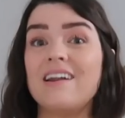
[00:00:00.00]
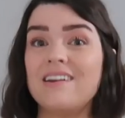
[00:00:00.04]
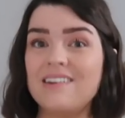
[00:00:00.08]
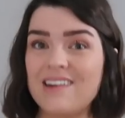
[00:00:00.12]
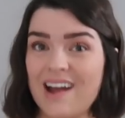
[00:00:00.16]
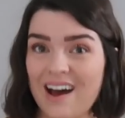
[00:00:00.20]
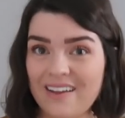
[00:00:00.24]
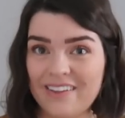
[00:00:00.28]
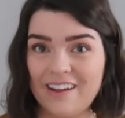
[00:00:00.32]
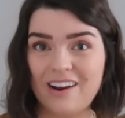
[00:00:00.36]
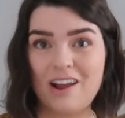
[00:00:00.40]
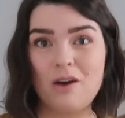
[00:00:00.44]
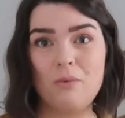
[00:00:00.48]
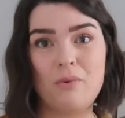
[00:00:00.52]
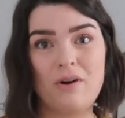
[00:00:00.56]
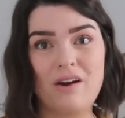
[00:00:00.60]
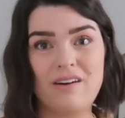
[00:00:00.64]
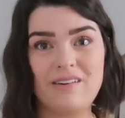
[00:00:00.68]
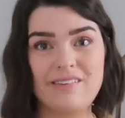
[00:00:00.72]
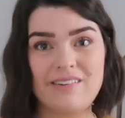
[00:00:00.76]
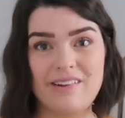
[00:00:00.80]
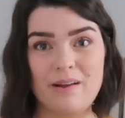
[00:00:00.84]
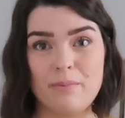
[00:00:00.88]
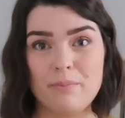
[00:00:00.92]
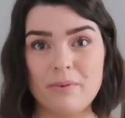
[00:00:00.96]
Now they're like
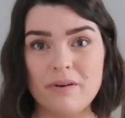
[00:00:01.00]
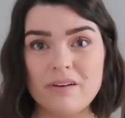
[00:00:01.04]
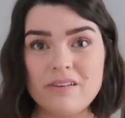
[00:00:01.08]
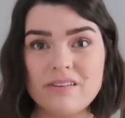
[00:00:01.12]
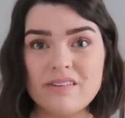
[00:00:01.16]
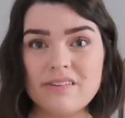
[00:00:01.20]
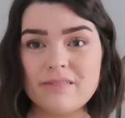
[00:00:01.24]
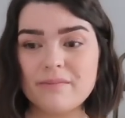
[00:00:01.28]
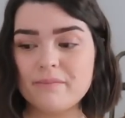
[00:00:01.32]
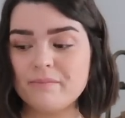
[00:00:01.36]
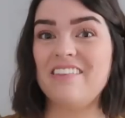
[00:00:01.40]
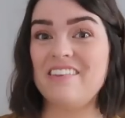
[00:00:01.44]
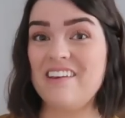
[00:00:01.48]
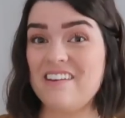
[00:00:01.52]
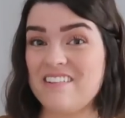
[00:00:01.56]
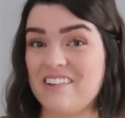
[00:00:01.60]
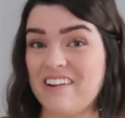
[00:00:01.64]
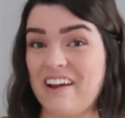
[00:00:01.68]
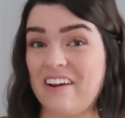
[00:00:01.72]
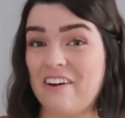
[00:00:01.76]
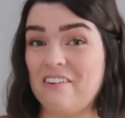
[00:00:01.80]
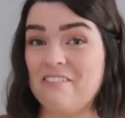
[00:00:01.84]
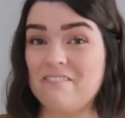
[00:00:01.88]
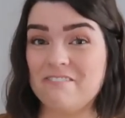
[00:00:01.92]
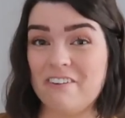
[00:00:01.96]
wearing slippers. And these are
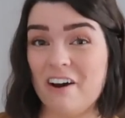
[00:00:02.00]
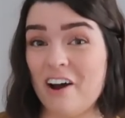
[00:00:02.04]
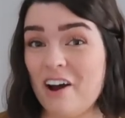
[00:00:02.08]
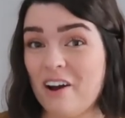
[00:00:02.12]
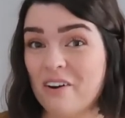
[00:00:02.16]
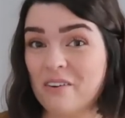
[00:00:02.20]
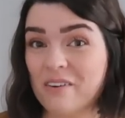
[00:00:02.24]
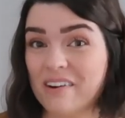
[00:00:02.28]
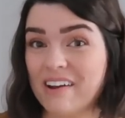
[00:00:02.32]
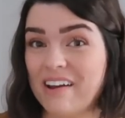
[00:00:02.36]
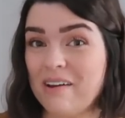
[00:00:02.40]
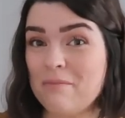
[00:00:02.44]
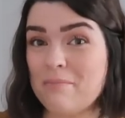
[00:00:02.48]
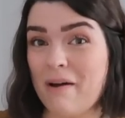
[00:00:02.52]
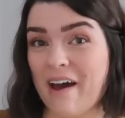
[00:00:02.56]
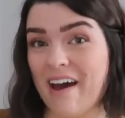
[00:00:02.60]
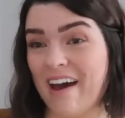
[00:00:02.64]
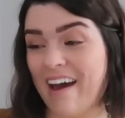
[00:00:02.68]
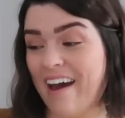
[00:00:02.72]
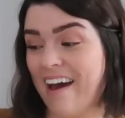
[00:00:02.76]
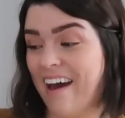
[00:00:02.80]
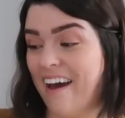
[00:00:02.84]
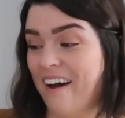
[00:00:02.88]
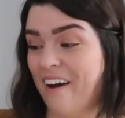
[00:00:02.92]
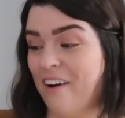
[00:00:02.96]
like a furry
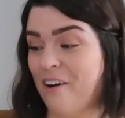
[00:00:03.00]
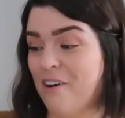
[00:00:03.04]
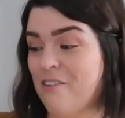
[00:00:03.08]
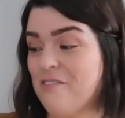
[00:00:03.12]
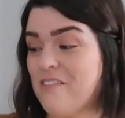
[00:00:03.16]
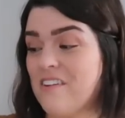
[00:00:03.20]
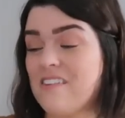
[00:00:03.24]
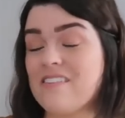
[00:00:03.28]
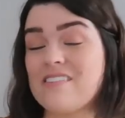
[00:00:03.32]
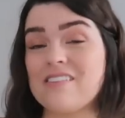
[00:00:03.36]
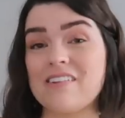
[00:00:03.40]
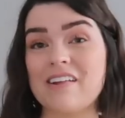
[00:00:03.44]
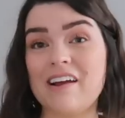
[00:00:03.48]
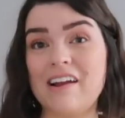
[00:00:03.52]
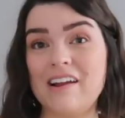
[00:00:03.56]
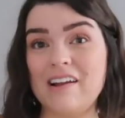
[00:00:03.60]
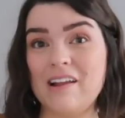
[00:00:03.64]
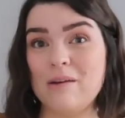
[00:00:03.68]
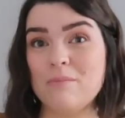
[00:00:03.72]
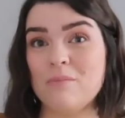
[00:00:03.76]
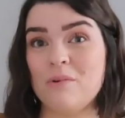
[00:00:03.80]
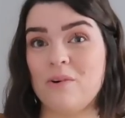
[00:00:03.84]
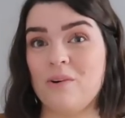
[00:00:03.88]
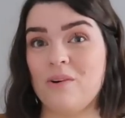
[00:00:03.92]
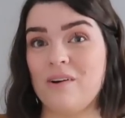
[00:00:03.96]
pair of
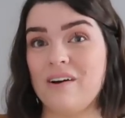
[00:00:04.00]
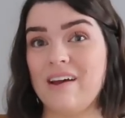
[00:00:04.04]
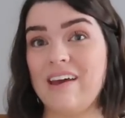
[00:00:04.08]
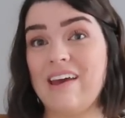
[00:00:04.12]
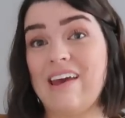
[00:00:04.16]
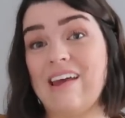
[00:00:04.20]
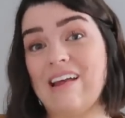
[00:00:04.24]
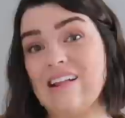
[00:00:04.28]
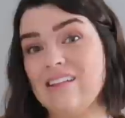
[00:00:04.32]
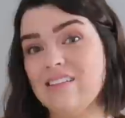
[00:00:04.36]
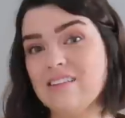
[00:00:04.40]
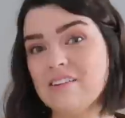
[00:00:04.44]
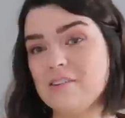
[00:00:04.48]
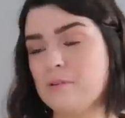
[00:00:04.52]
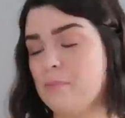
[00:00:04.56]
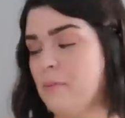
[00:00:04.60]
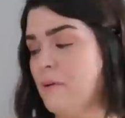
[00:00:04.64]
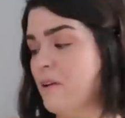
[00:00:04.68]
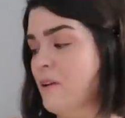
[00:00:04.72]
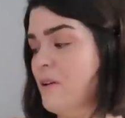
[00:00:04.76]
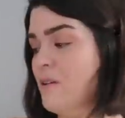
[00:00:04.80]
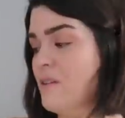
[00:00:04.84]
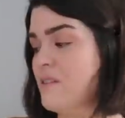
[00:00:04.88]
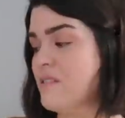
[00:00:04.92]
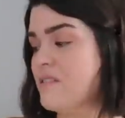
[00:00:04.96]
slightly more heeled
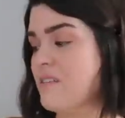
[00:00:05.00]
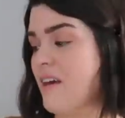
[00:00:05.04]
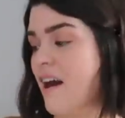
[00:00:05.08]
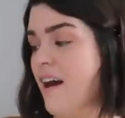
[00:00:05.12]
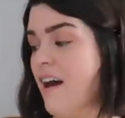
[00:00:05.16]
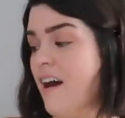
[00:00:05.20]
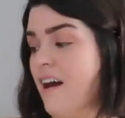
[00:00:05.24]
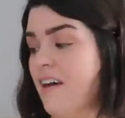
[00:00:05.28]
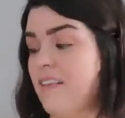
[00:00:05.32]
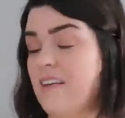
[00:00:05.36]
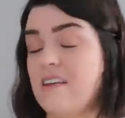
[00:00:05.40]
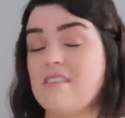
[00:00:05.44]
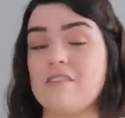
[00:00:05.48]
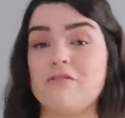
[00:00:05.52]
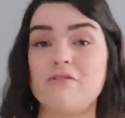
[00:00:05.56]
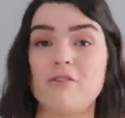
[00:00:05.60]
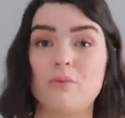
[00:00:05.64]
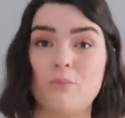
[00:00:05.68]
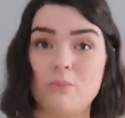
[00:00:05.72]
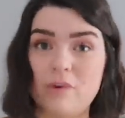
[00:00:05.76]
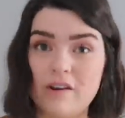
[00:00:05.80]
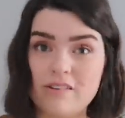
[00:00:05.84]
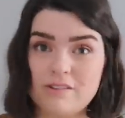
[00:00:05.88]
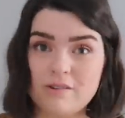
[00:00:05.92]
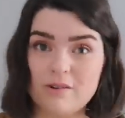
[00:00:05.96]
boots. Uh, these are
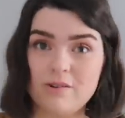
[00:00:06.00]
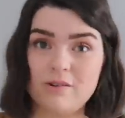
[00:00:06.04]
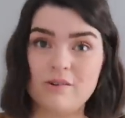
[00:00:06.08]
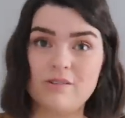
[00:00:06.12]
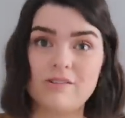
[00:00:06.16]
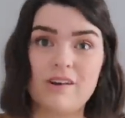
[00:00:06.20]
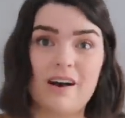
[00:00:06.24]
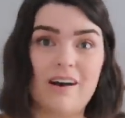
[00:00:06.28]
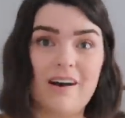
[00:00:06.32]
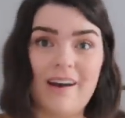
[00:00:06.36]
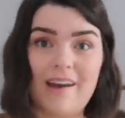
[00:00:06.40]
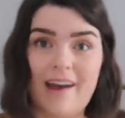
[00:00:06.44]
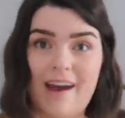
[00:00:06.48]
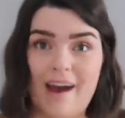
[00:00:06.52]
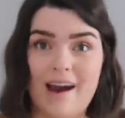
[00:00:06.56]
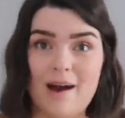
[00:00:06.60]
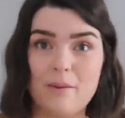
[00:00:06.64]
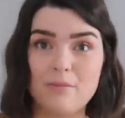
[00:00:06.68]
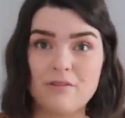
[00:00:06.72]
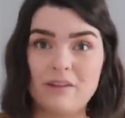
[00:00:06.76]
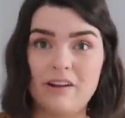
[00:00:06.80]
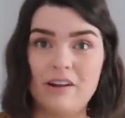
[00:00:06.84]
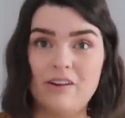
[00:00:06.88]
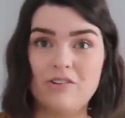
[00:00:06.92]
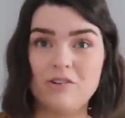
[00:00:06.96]
from Whistles. I
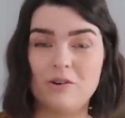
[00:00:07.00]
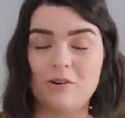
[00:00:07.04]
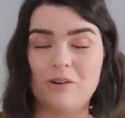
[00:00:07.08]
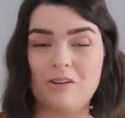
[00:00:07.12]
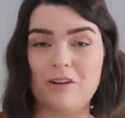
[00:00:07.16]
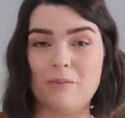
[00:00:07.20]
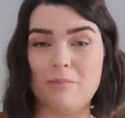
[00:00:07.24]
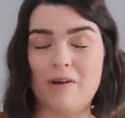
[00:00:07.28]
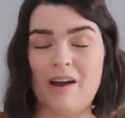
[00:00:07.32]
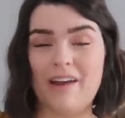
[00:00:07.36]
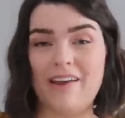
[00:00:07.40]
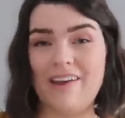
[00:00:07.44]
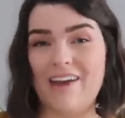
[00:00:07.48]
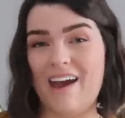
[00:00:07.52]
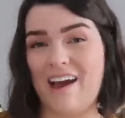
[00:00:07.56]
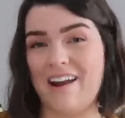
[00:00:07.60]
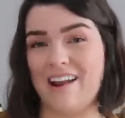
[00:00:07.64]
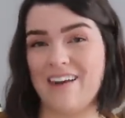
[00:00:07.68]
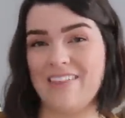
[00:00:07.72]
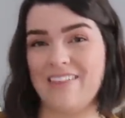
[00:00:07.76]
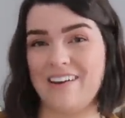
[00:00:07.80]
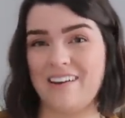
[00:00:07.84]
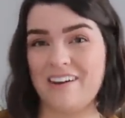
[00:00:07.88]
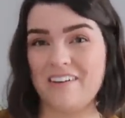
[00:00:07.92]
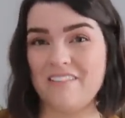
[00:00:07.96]
absolutely adore them. Again,
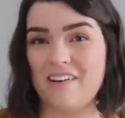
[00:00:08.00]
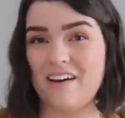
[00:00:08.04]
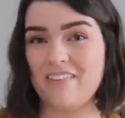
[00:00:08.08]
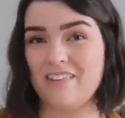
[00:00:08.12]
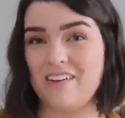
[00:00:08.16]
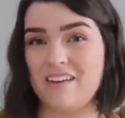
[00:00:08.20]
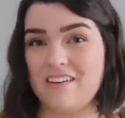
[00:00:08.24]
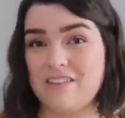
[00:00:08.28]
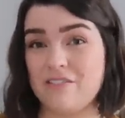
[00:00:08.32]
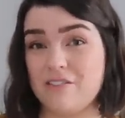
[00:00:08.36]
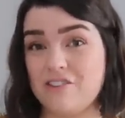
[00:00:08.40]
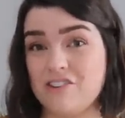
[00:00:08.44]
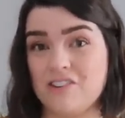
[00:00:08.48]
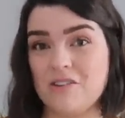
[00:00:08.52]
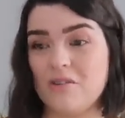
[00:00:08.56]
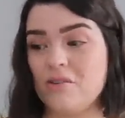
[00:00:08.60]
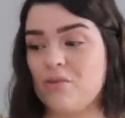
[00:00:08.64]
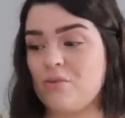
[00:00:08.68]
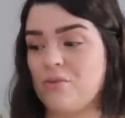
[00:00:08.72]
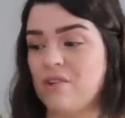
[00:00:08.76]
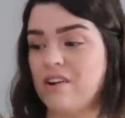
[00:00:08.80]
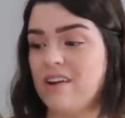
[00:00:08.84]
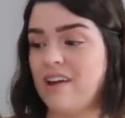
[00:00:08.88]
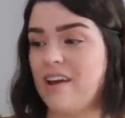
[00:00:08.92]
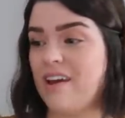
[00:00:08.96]
I think I've had these for two or
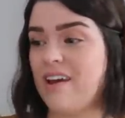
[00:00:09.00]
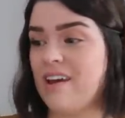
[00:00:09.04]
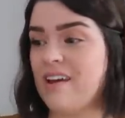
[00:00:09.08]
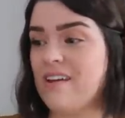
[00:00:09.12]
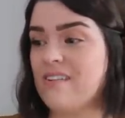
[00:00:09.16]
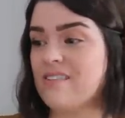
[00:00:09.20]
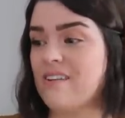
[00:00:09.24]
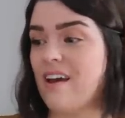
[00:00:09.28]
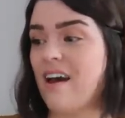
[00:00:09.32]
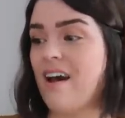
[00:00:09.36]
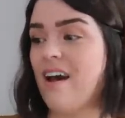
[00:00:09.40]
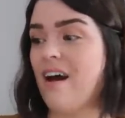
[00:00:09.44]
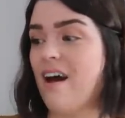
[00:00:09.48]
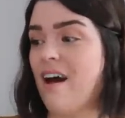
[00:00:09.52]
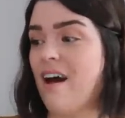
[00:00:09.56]
three years.